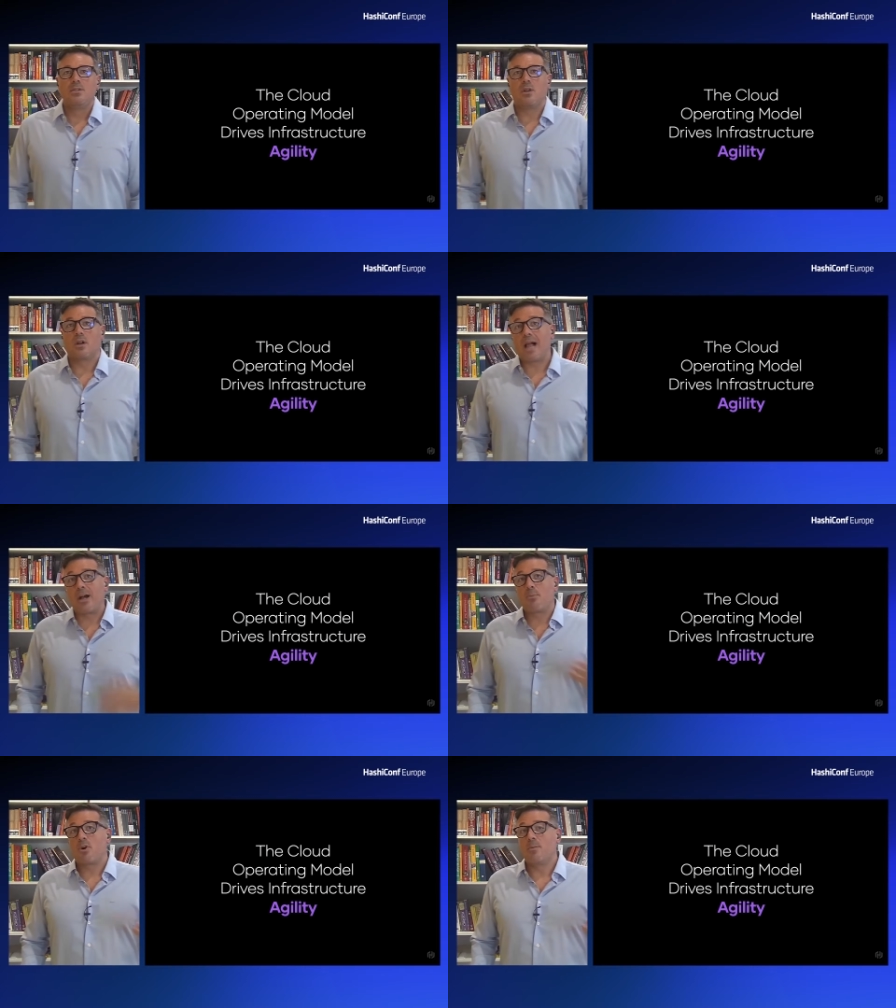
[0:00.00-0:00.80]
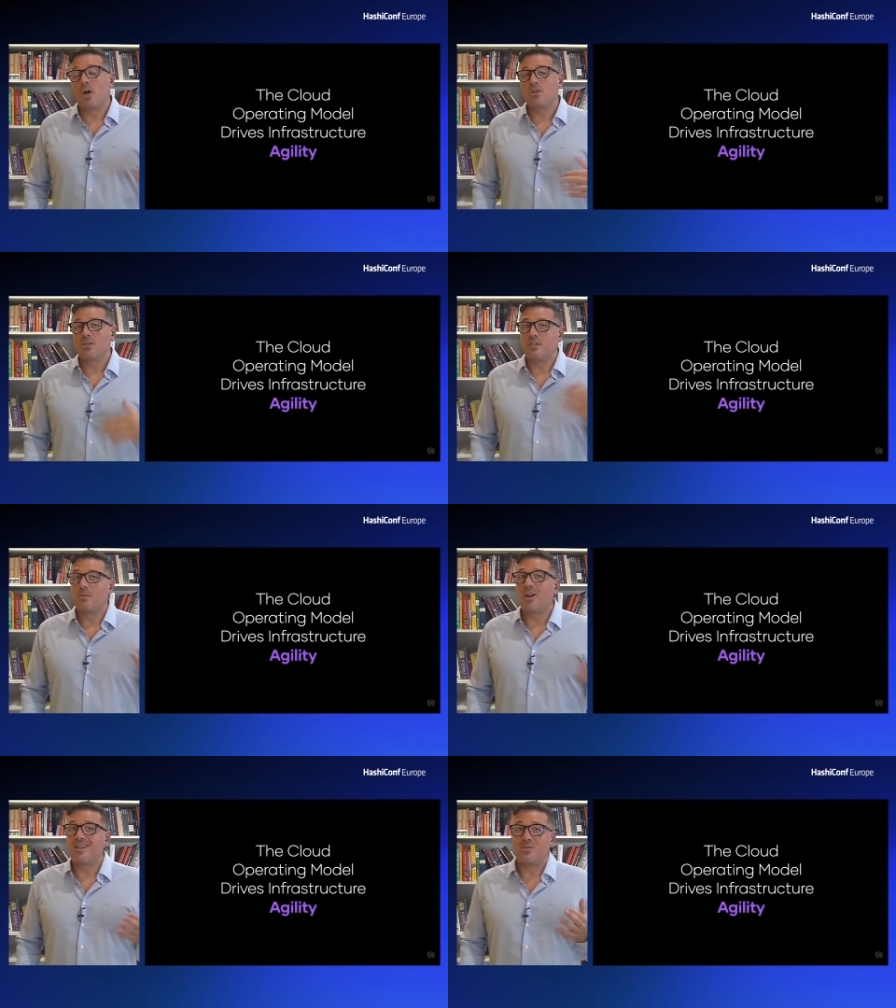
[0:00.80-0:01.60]
So the cloud operating model, to
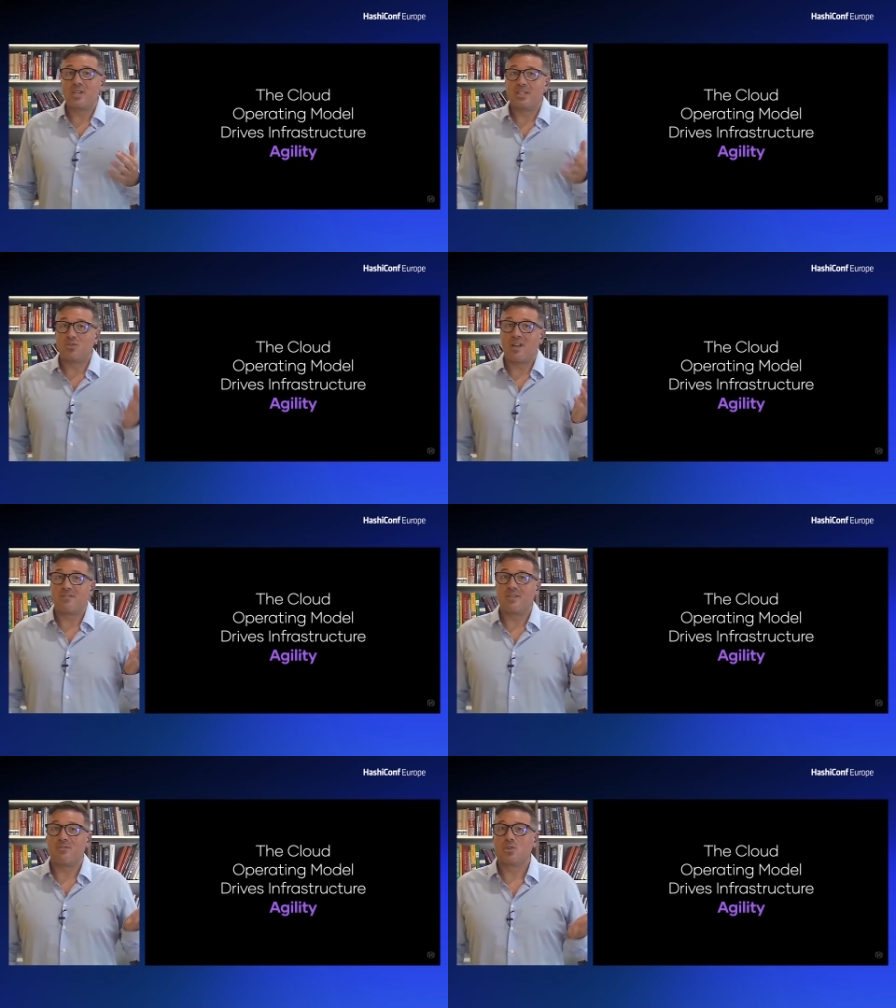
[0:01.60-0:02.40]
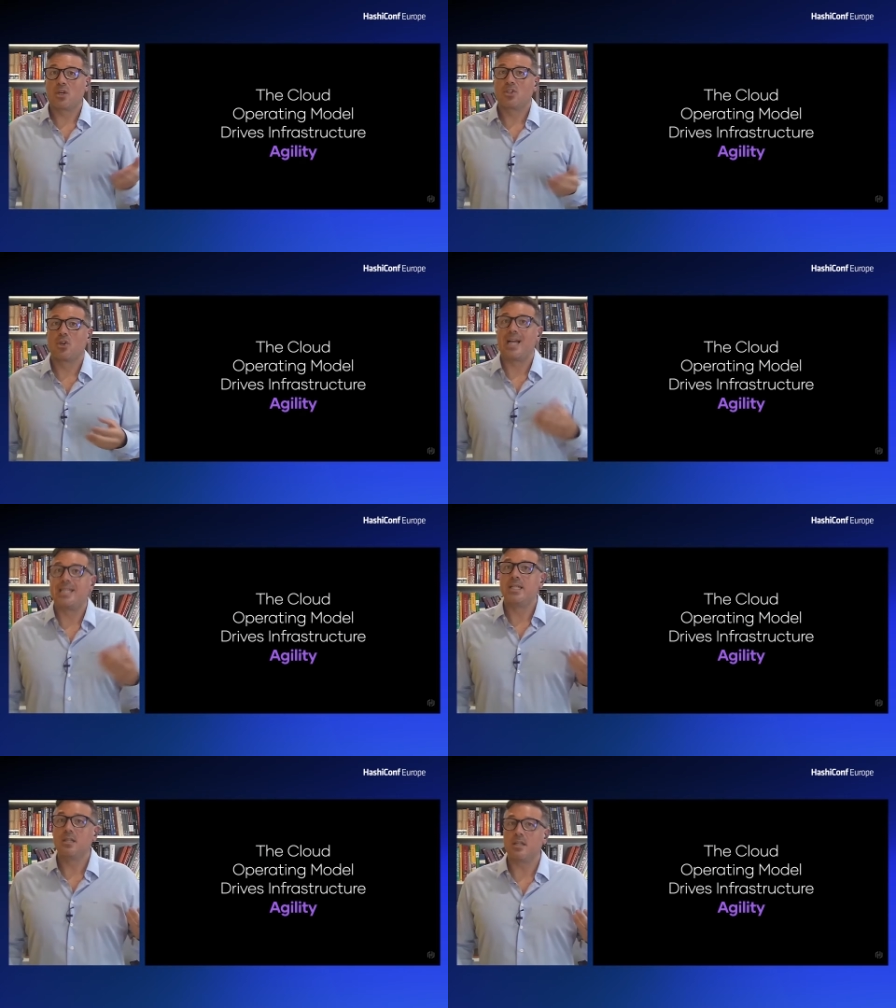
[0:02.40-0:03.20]
summarize, really drives infrastructure
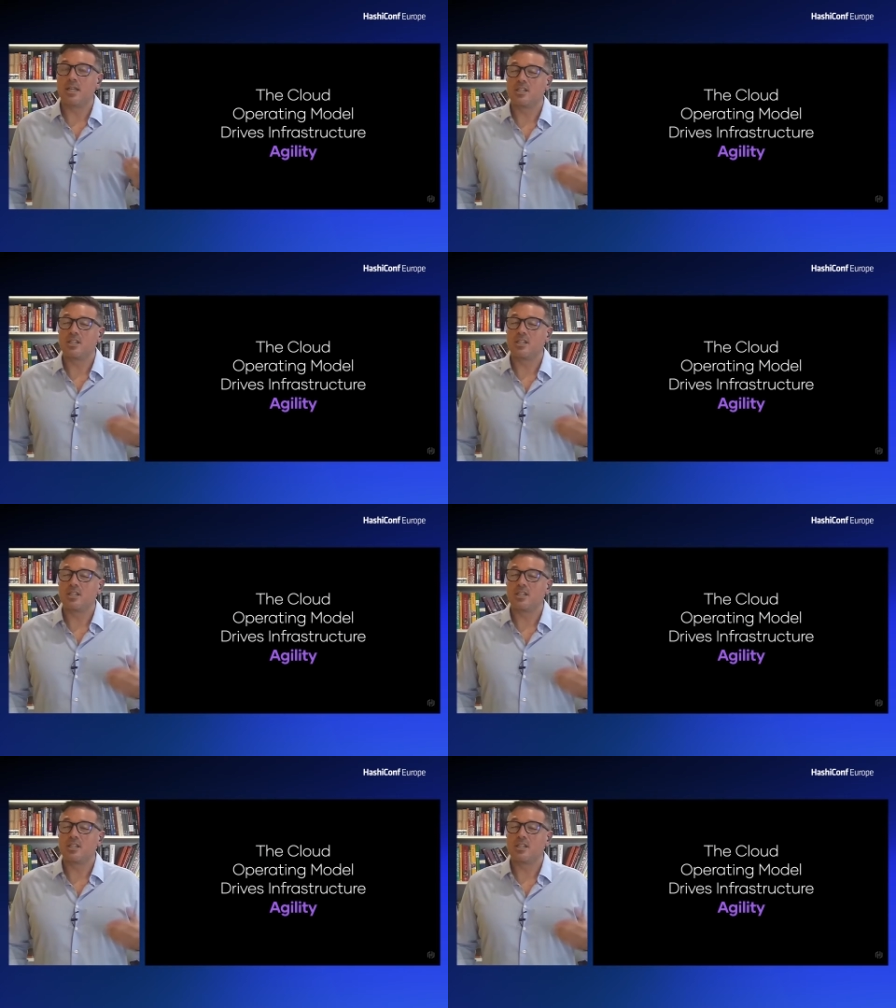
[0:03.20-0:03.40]
agility.